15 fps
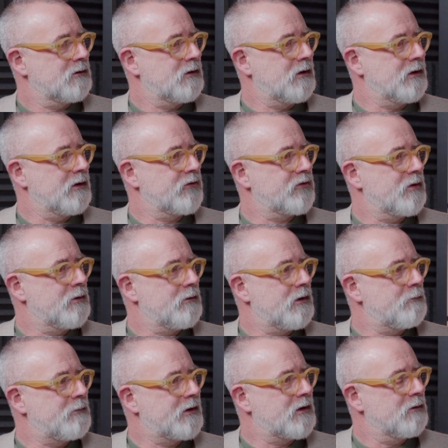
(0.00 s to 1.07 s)
And
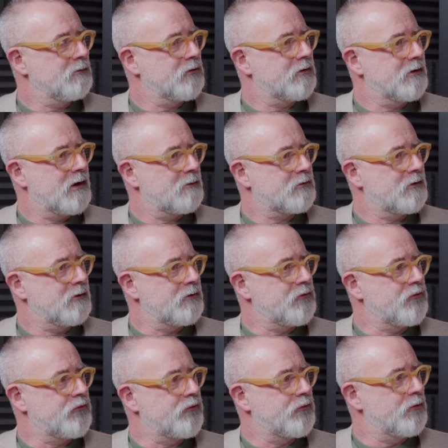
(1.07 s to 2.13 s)
it becomes an absolute
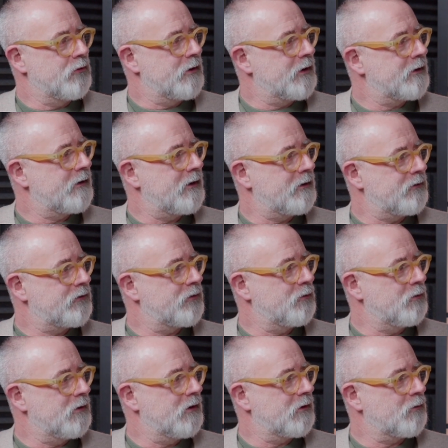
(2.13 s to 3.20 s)
joy then to
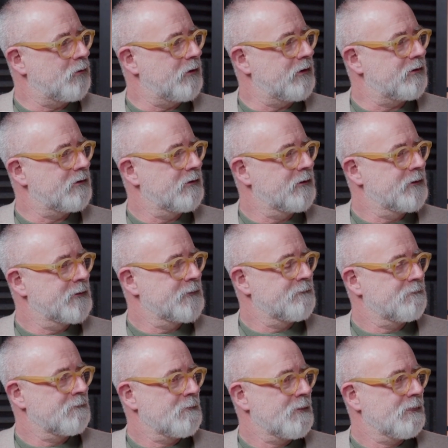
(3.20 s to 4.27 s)
work with
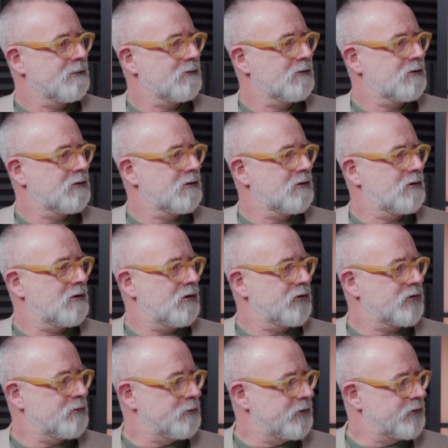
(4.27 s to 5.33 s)

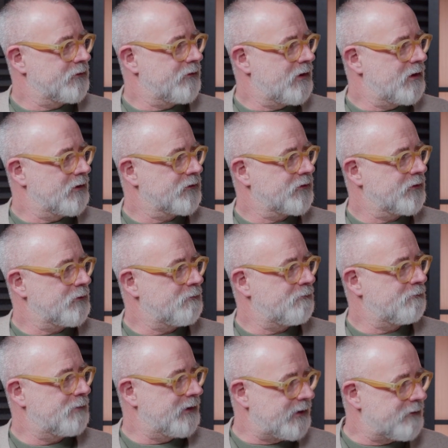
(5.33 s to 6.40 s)
customers of ours who
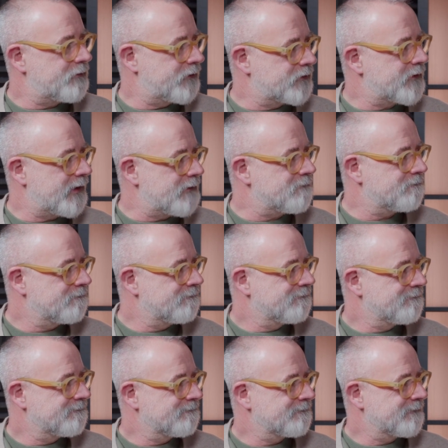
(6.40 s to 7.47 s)
believe the same.
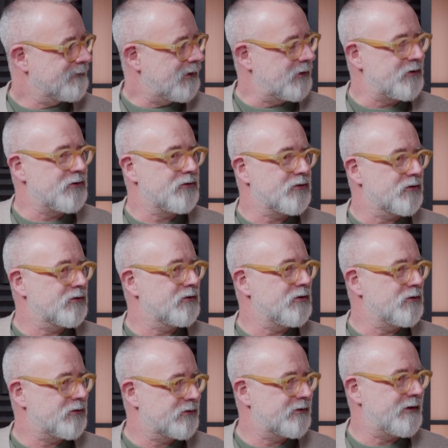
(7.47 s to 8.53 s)
And you
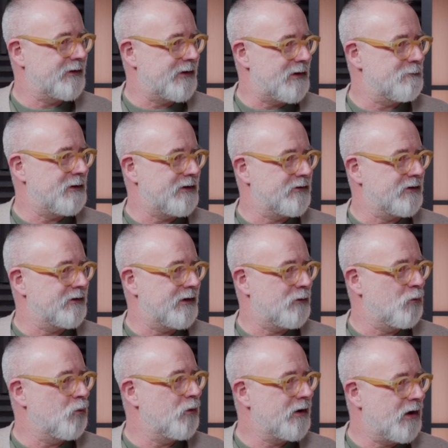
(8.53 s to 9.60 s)
sit in that meeting and think,
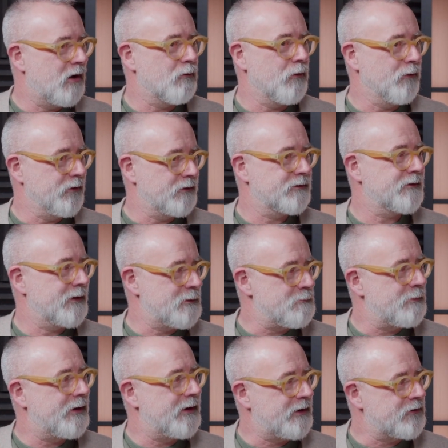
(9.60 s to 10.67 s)
we are on the same
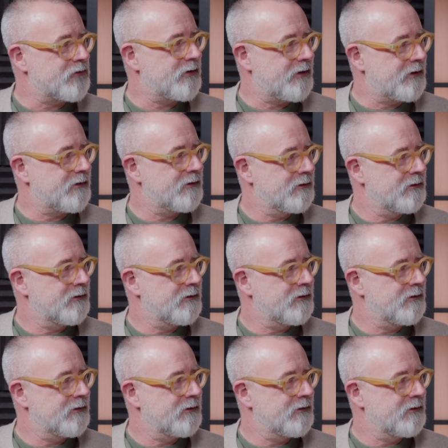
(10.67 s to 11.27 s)
page here.